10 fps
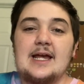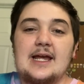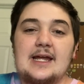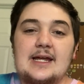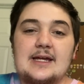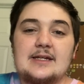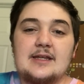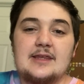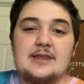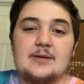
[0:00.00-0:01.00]

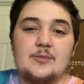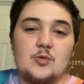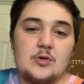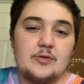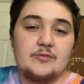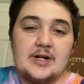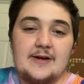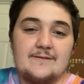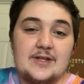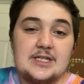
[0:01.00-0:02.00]
and the more rare
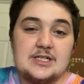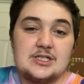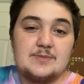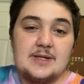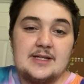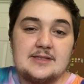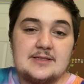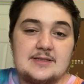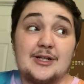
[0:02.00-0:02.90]
vintage pins.